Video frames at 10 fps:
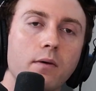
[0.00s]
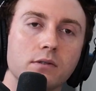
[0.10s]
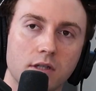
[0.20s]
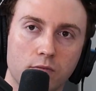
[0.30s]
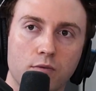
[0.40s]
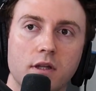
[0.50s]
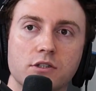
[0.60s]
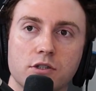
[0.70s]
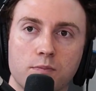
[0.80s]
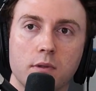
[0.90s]
it was a
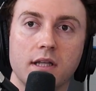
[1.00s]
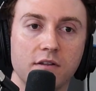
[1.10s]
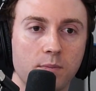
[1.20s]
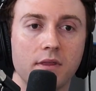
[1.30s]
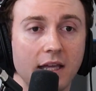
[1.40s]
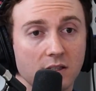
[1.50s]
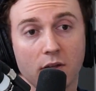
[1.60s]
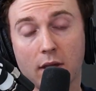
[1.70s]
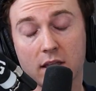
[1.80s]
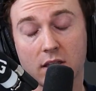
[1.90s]
religious beliefs, but that's a
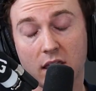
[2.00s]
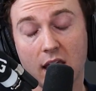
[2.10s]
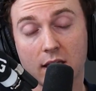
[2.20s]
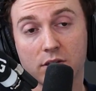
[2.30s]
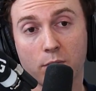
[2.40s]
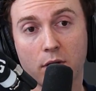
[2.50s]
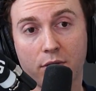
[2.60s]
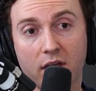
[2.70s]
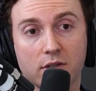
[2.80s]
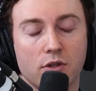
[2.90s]
that's a thing. That's a real
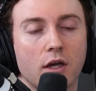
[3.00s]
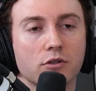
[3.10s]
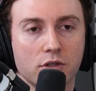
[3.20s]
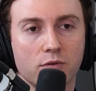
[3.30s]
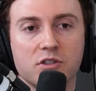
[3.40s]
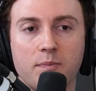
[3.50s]
yeah, thing. So yeah. they're just